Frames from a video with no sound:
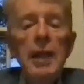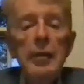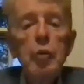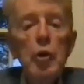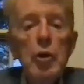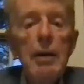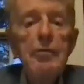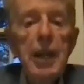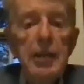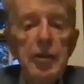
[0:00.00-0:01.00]
that's where you
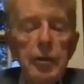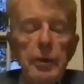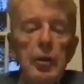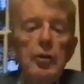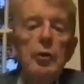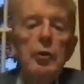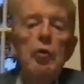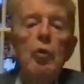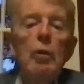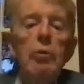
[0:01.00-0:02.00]
have deserts, because when
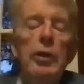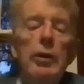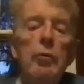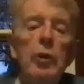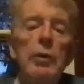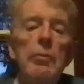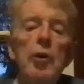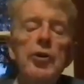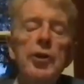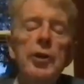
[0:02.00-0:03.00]
the
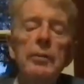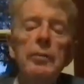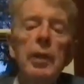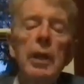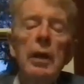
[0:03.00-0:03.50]
moisture